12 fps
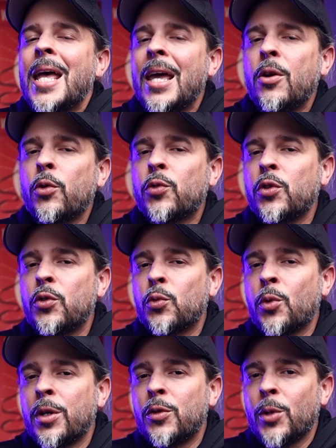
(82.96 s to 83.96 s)
And also just
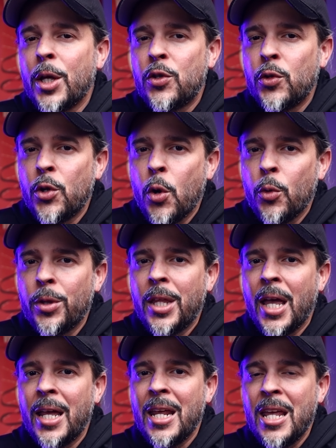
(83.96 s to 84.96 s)
wanted to let you know
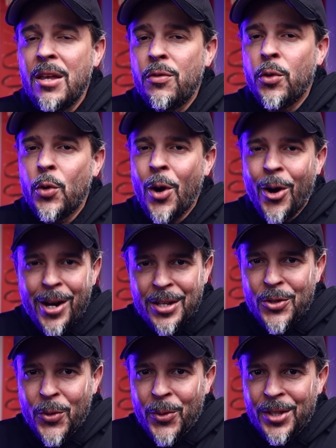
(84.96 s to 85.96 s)
that if you are
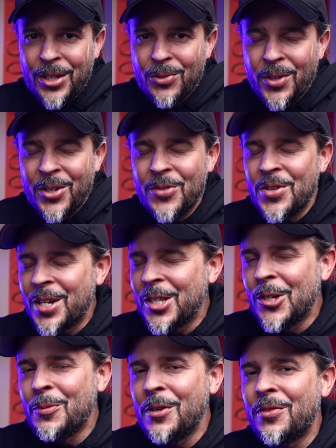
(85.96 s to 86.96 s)
enjoying this video, if you can
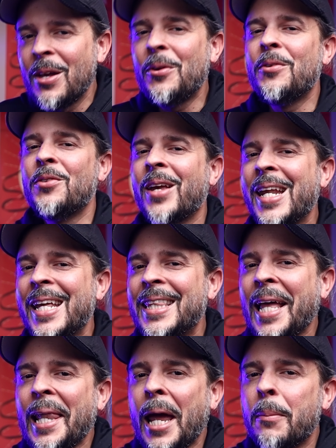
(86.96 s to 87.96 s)
do me a favor, if you can hit
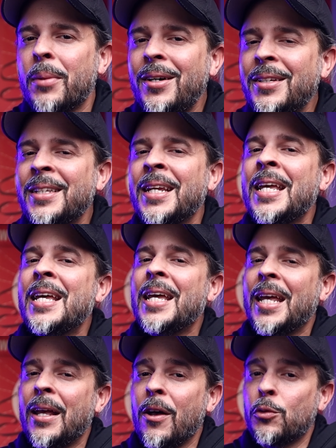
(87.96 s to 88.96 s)
that like button,
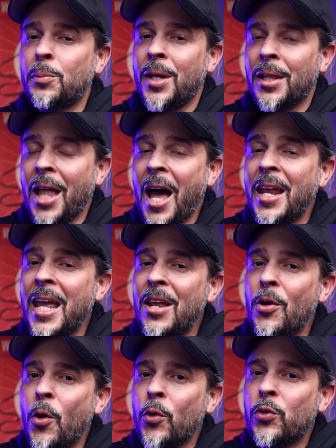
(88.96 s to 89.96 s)
it helps me a lot.
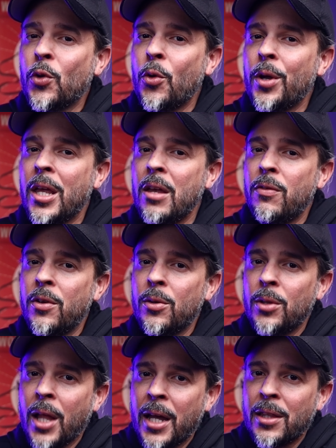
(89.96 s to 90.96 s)
And also if you
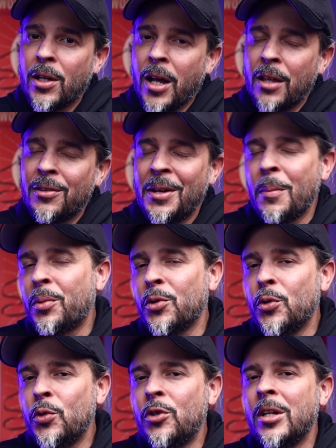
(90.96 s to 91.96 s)
like the content I'm
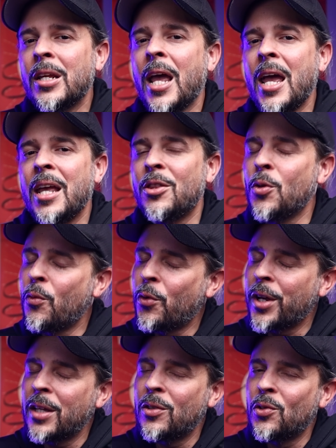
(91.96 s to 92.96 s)
producing, hey, don't
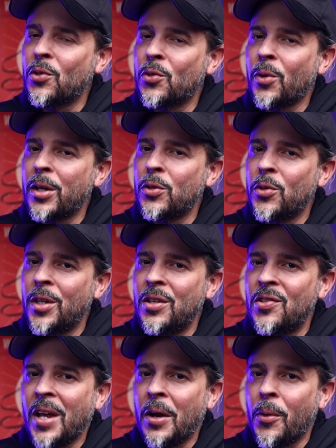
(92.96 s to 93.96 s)
forget to subscribe to this
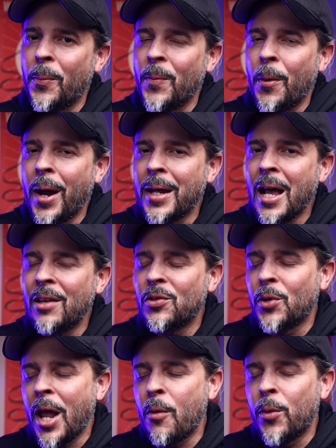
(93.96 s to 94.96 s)
channel. All right guys,
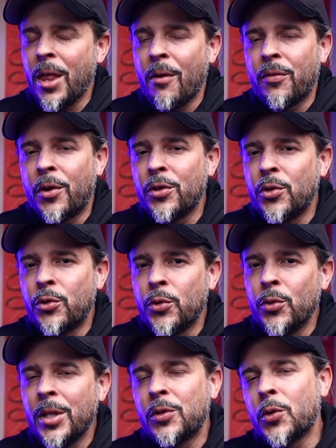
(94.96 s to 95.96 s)
so now without further
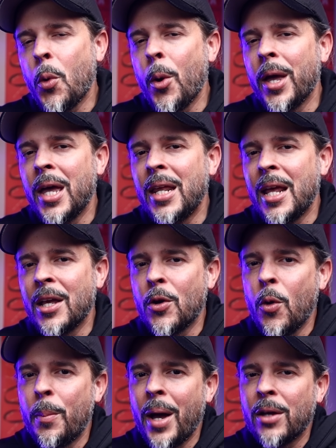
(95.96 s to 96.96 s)
ado, let's go ahead and
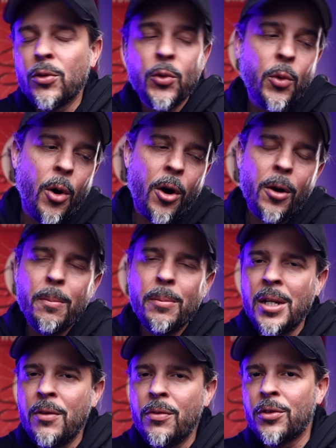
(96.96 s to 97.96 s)
go back to our
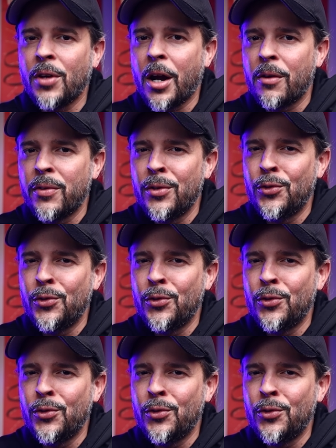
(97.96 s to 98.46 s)
mini photography